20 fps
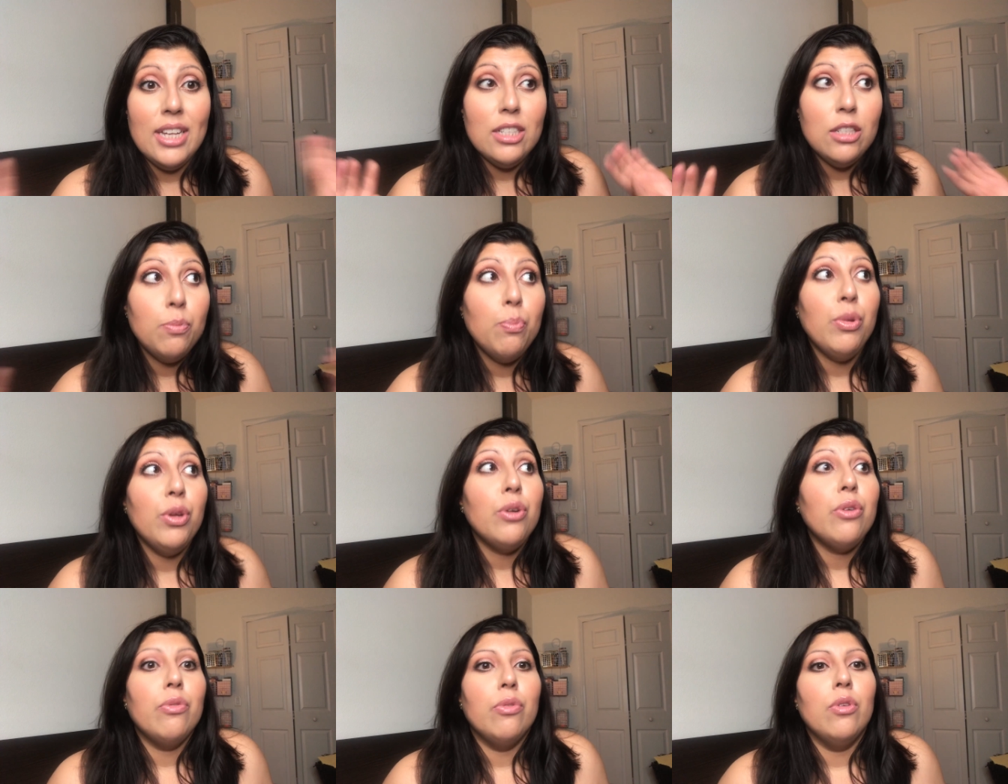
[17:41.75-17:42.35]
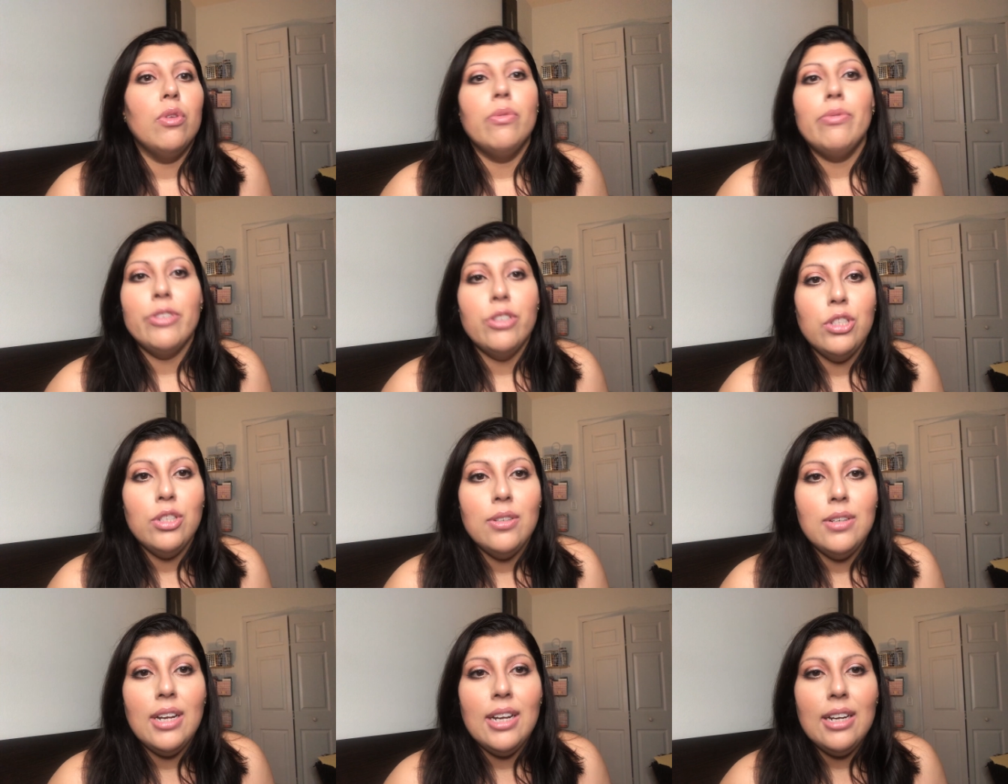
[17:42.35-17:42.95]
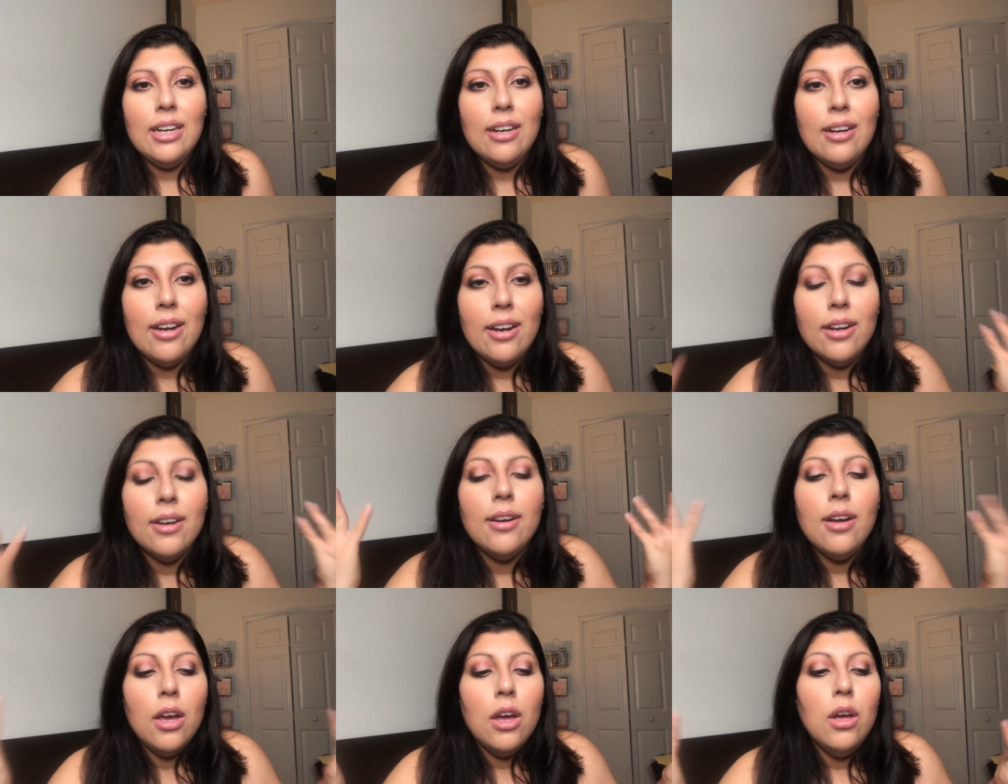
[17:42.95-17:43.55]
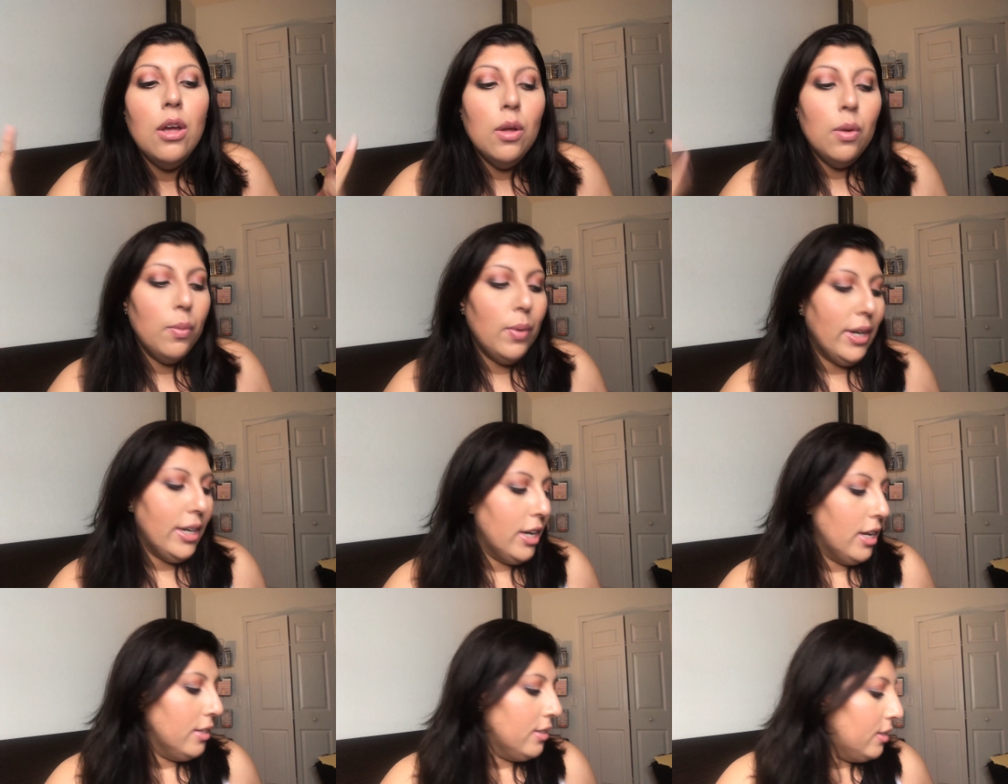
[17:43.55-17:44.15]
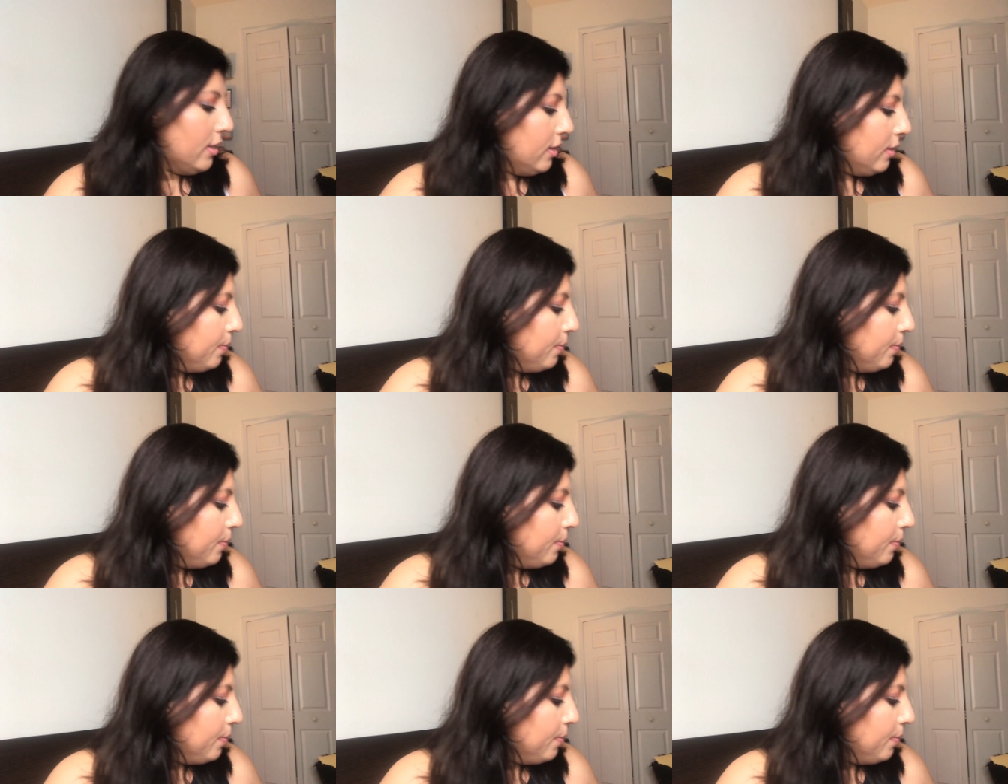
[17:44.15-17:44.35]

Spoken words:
It's beautiful, and for $2.99, why not?